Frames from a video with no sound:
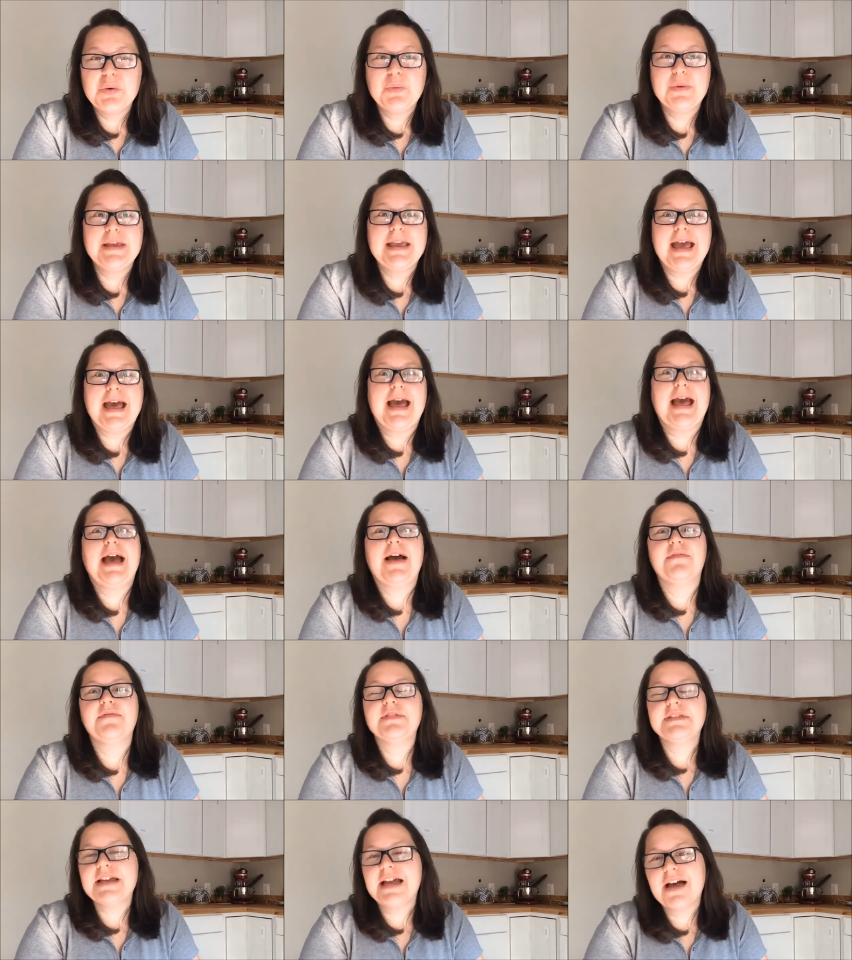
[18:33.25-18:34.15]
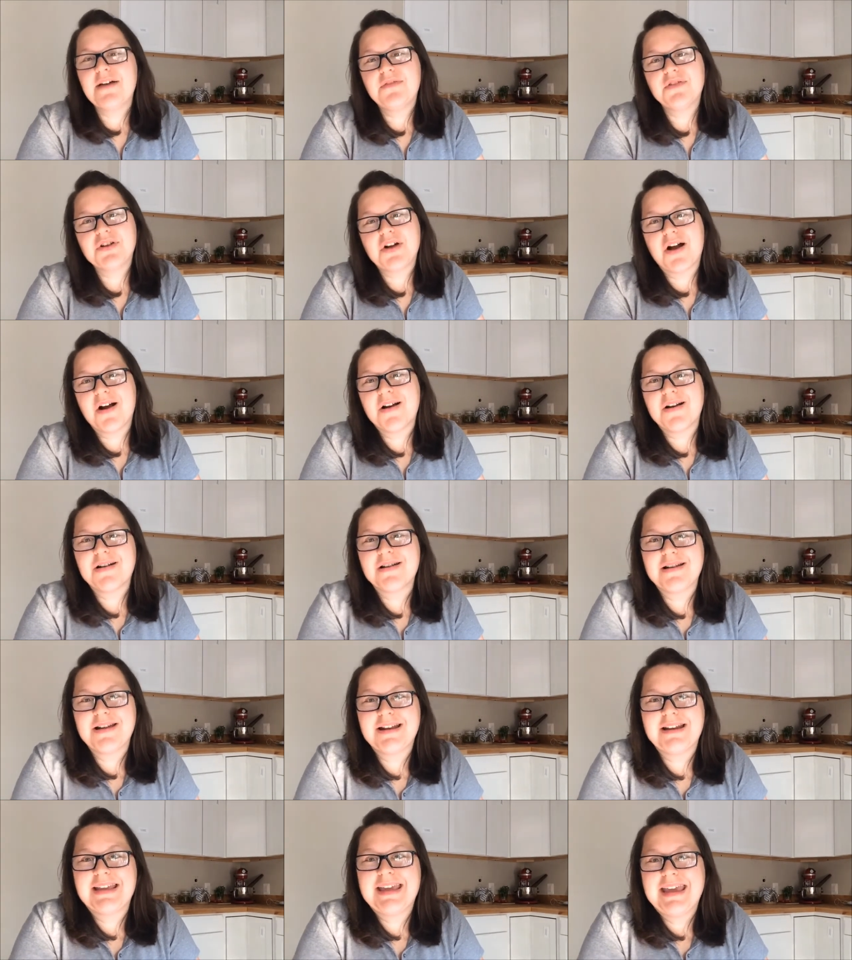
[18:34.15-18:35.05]
We have to have a
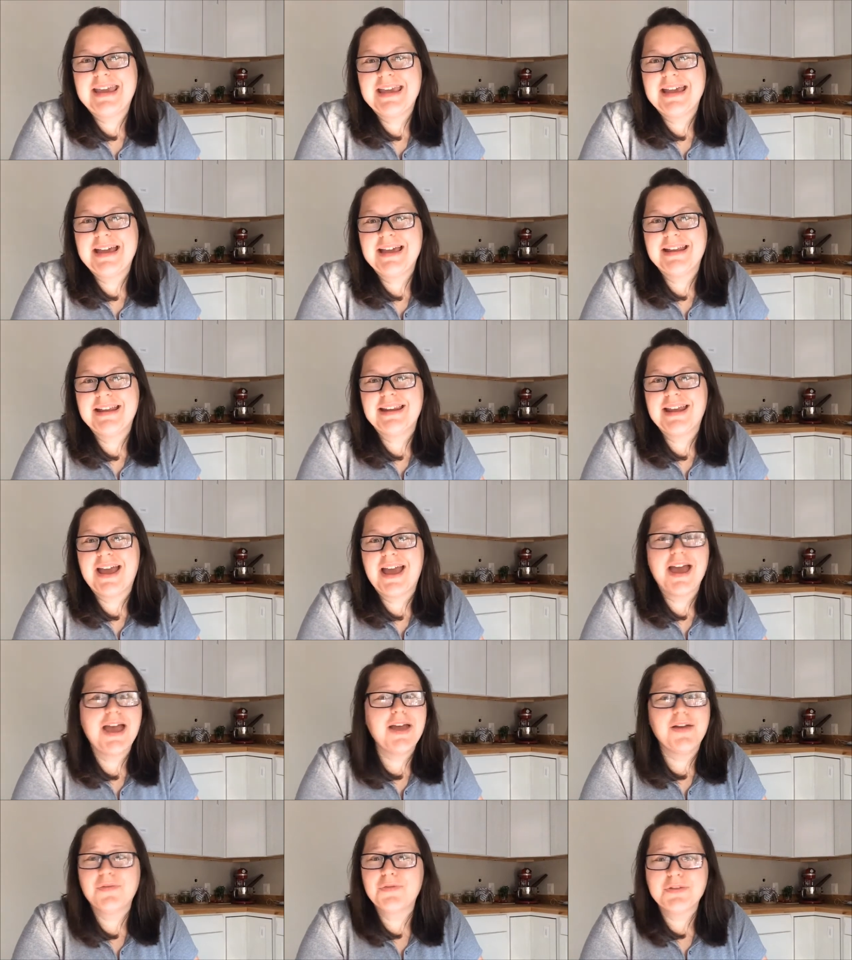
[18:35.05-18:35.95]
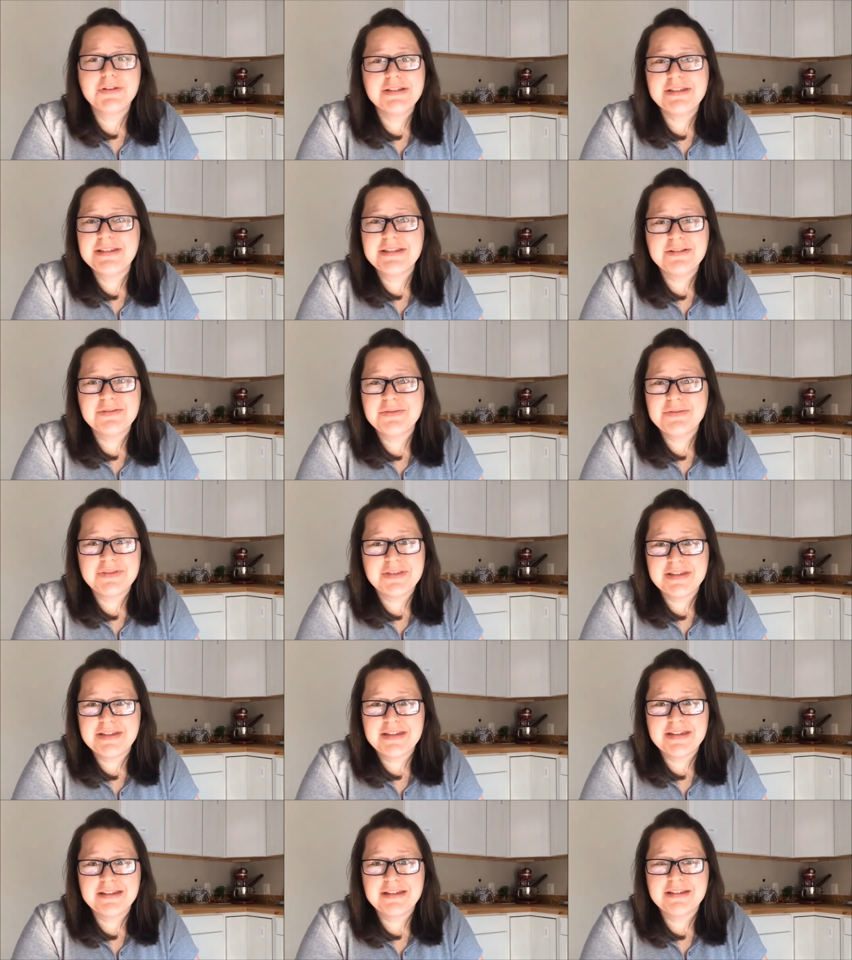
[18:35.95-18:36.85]
garden and can every single
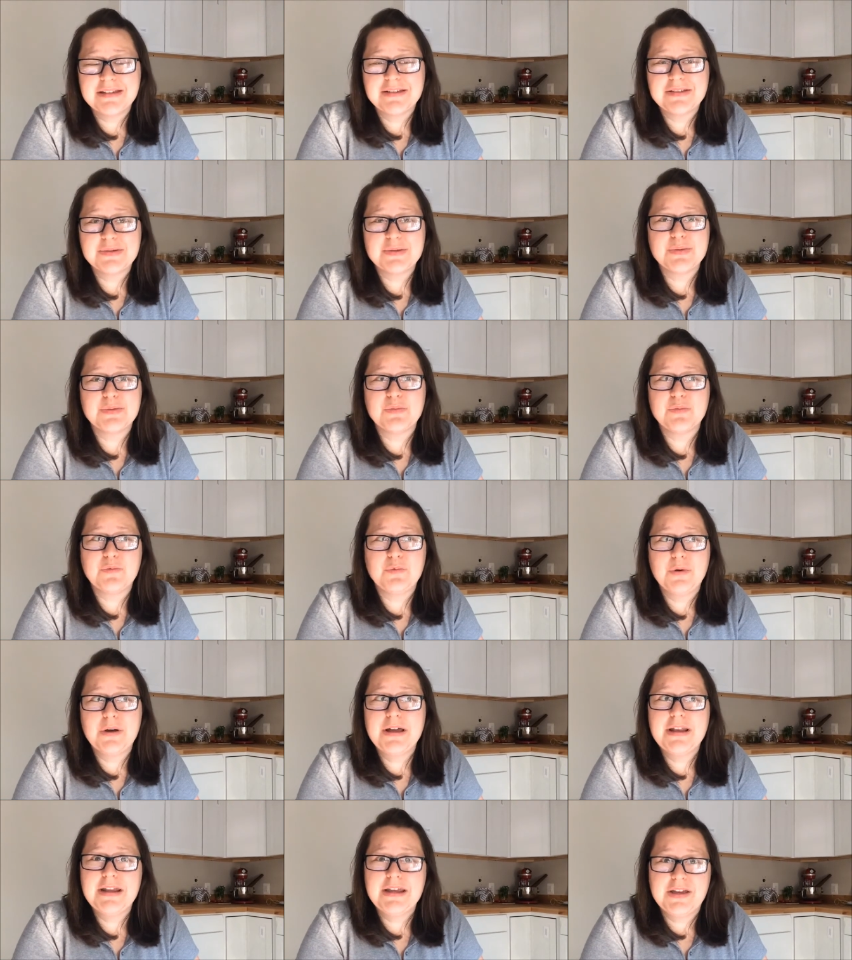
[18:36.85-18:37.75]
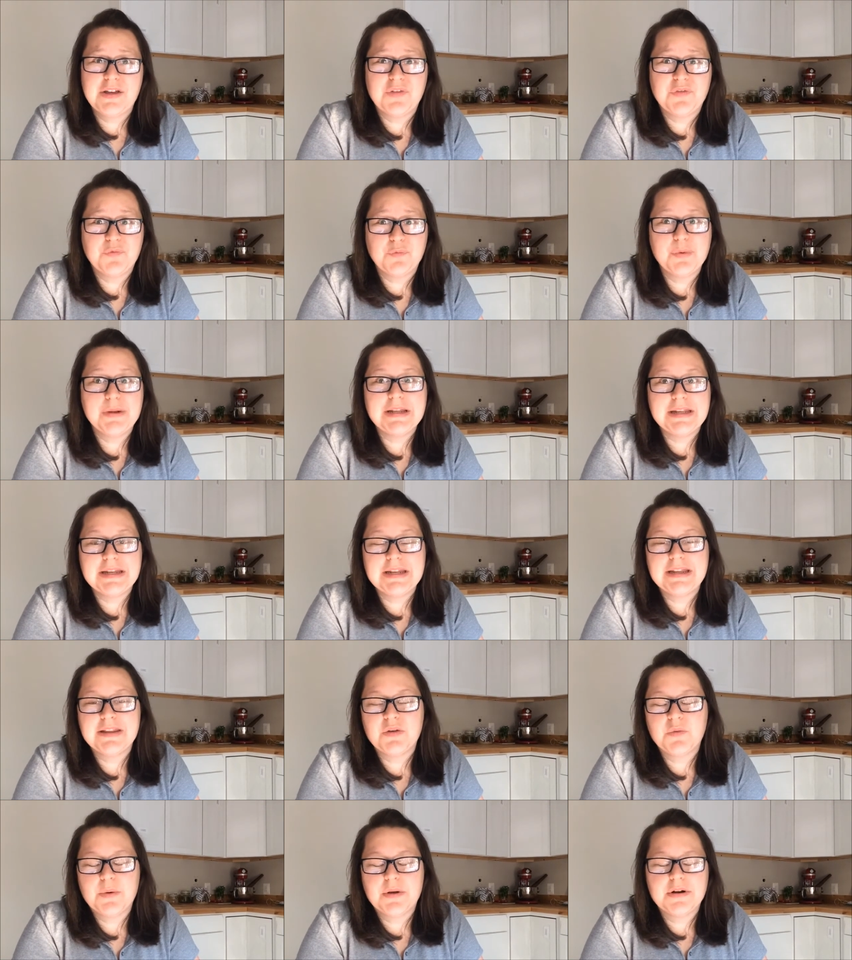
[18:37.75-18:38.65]
thing. So, what if we need
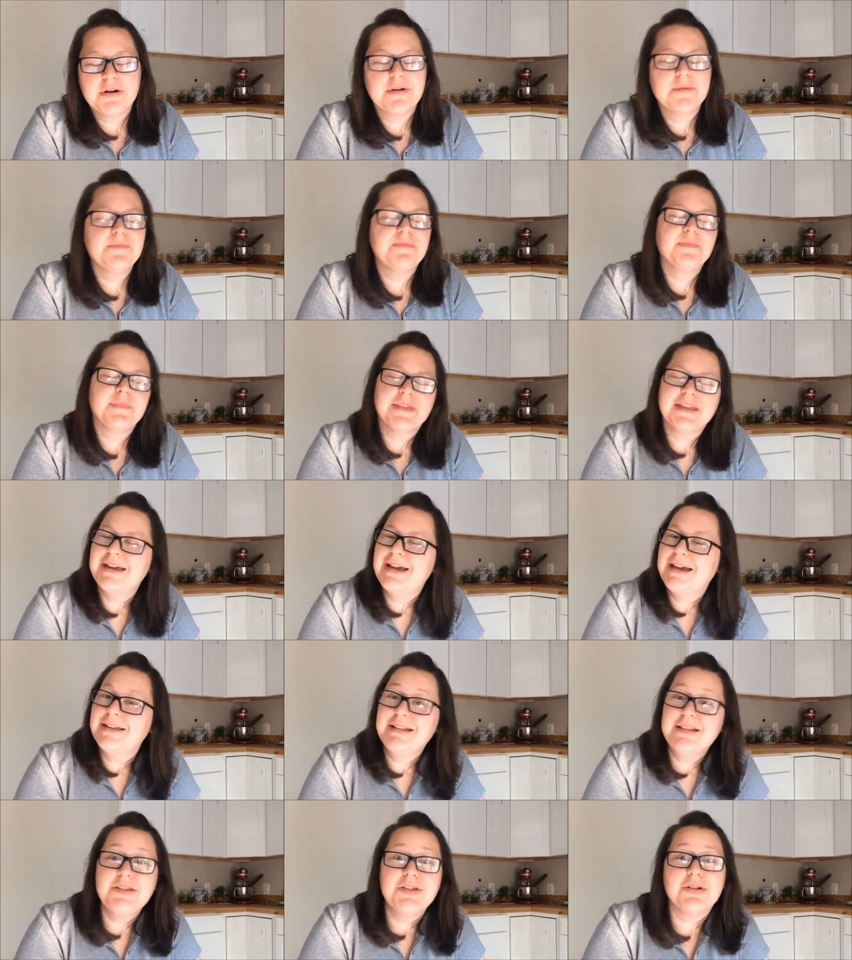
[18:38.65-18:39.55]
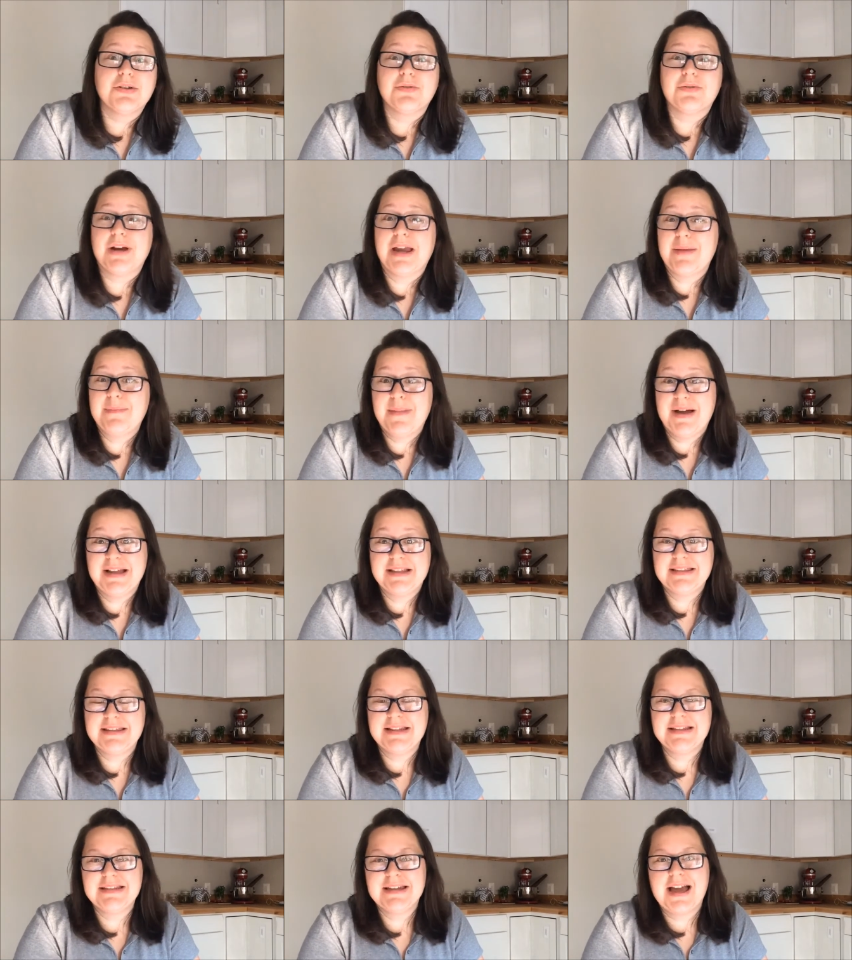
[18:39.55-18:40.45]
it in the winter? And that's a great
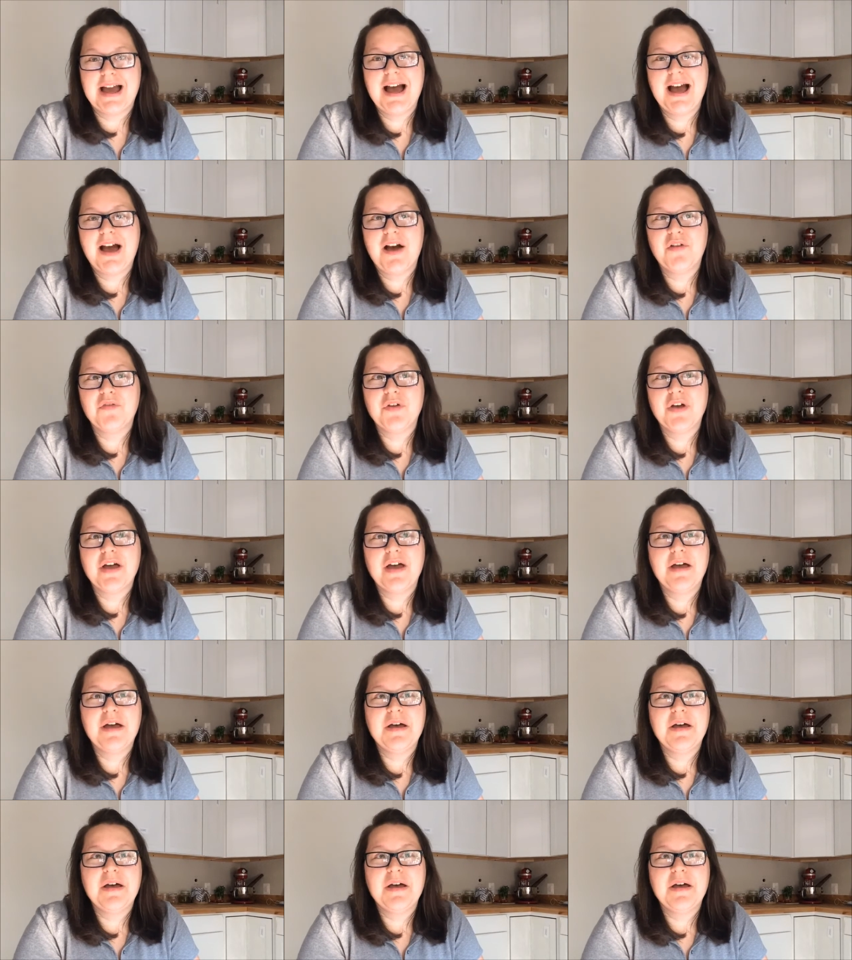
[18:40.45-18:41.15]
mindset to have,